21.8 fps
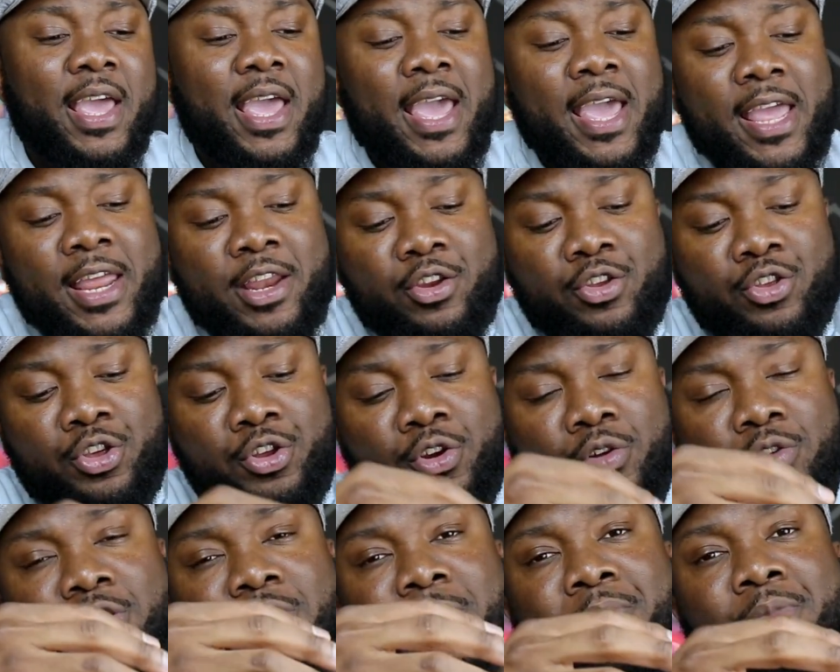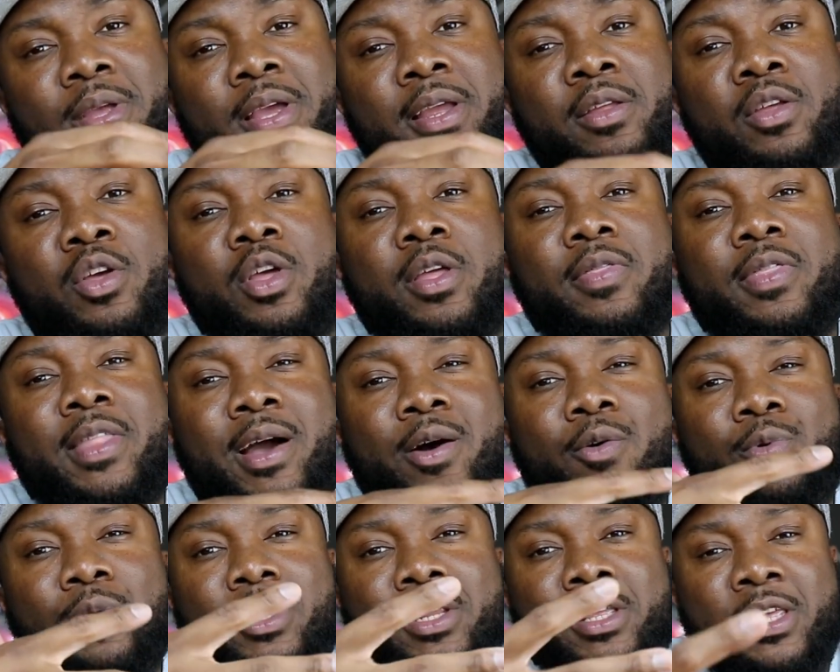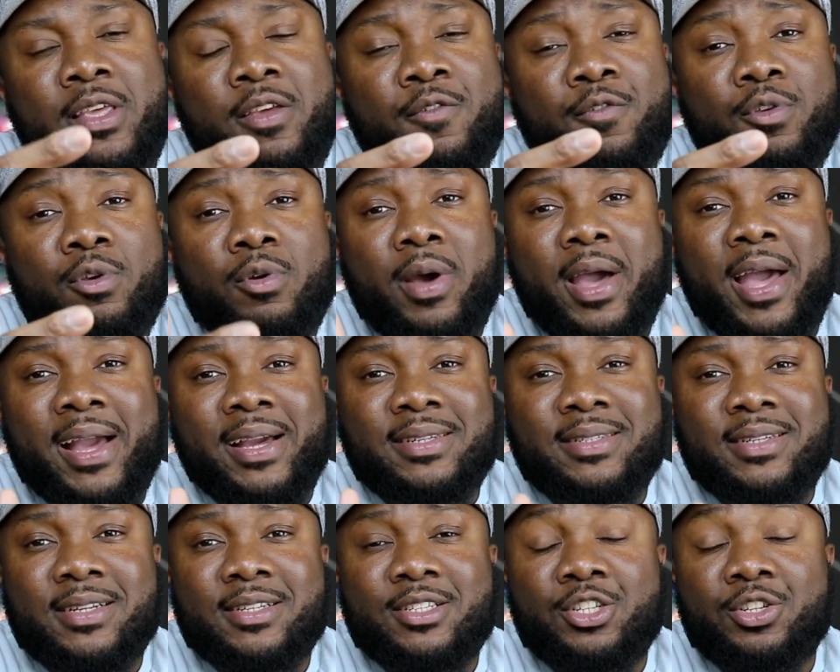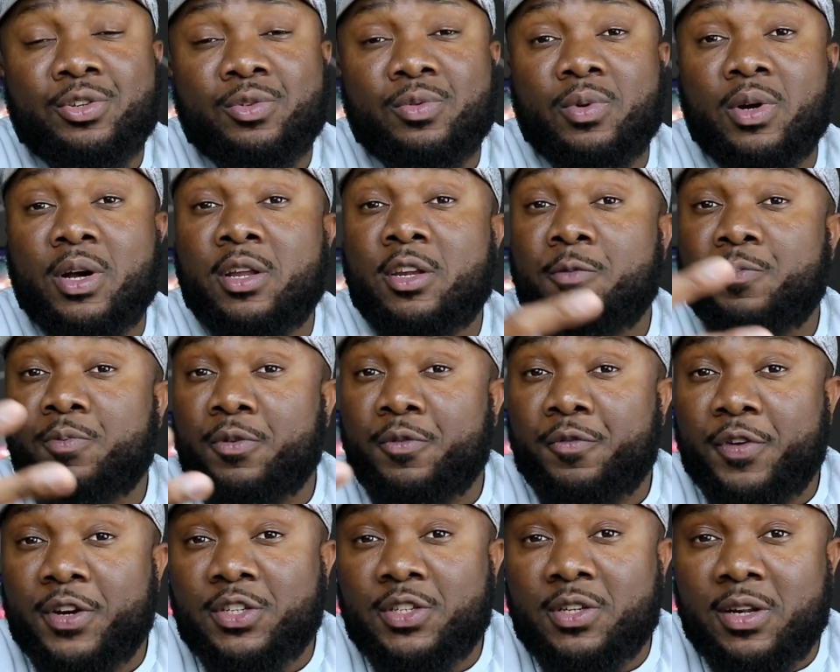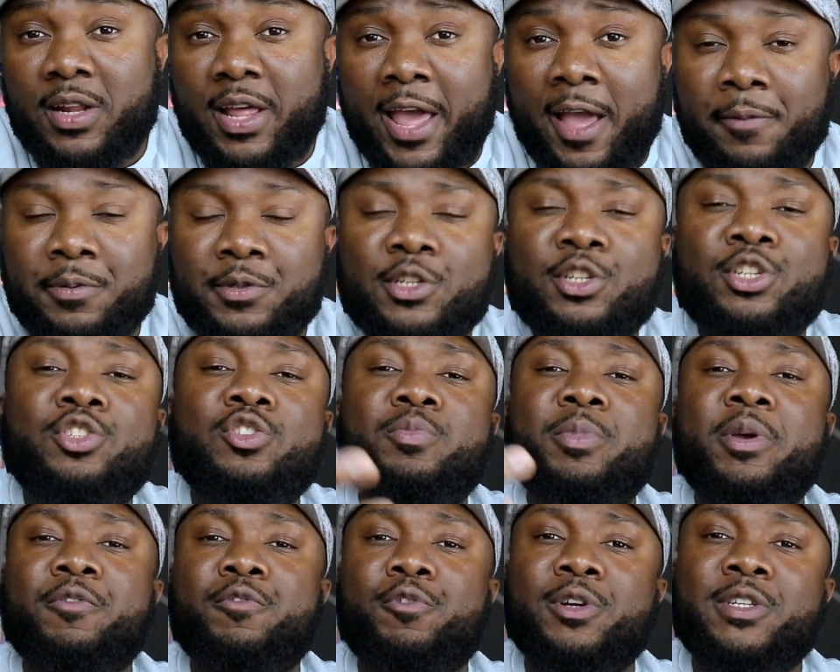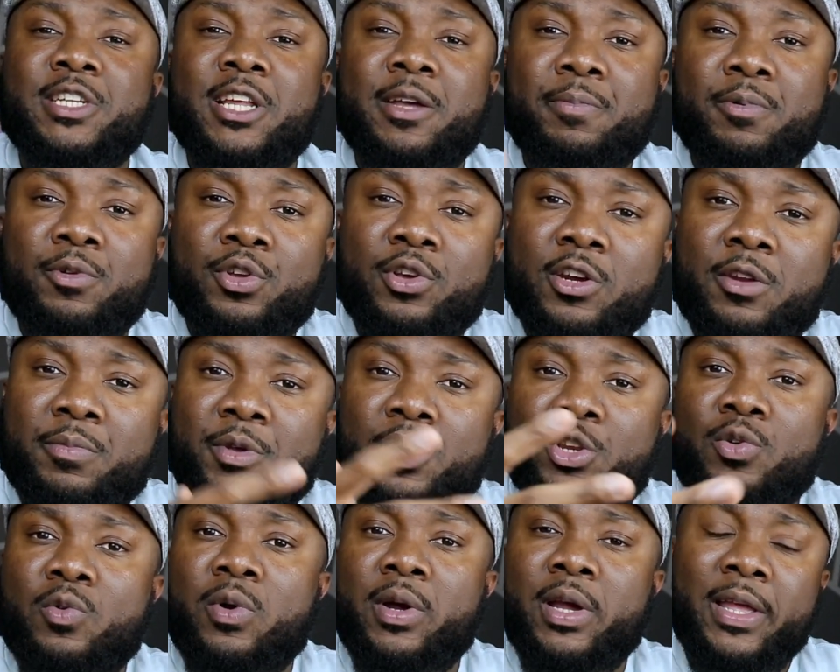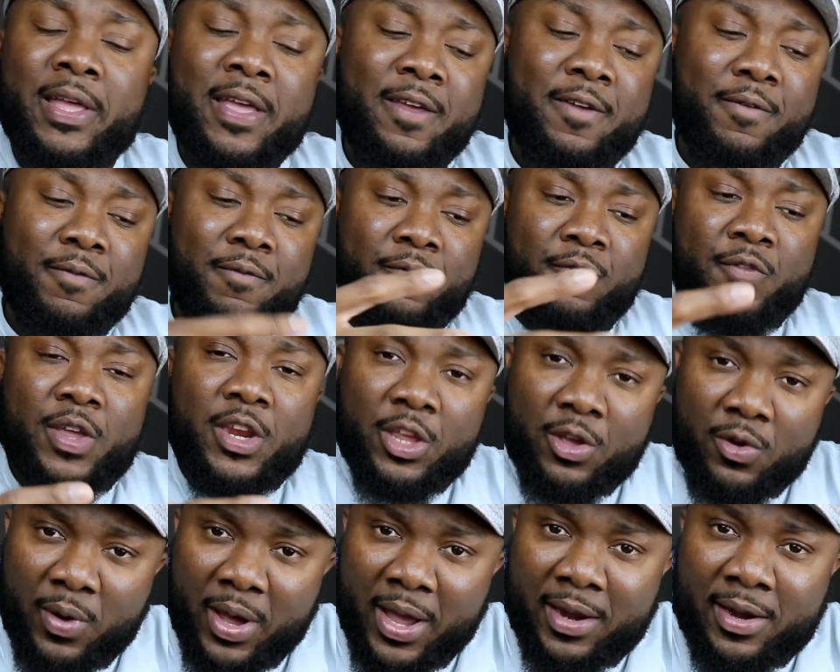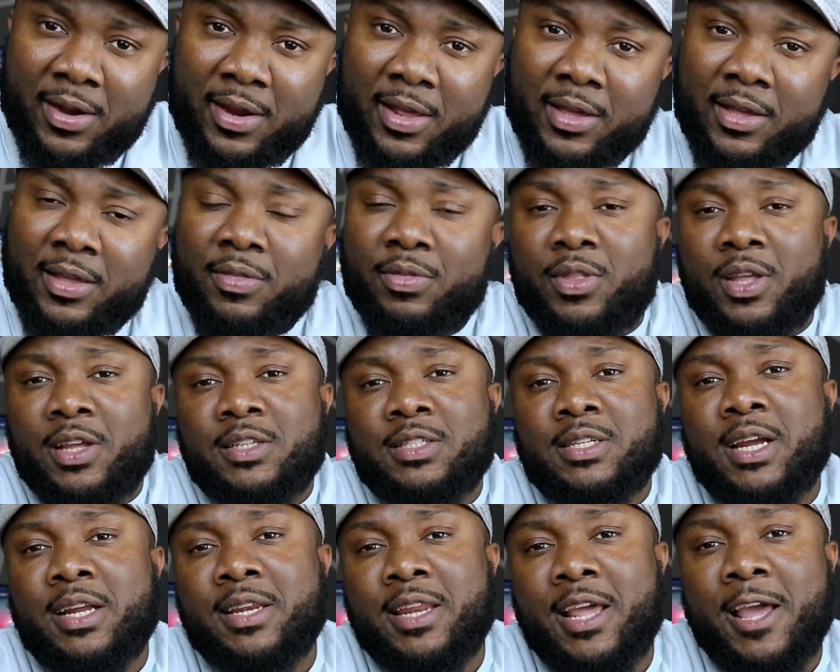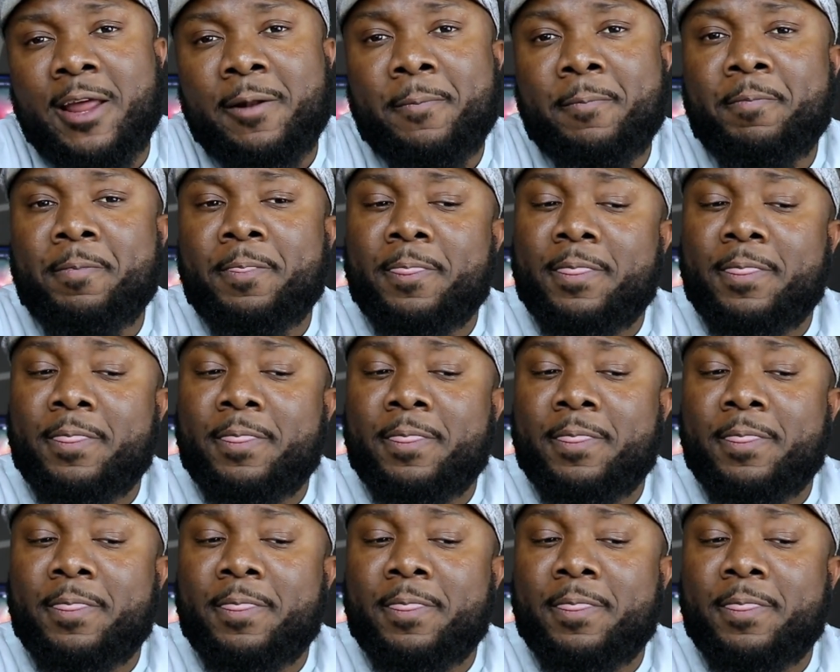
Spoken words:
and you know, something that will give you access to other professional apps, assuming for example you're going to be doing video editing and things like that,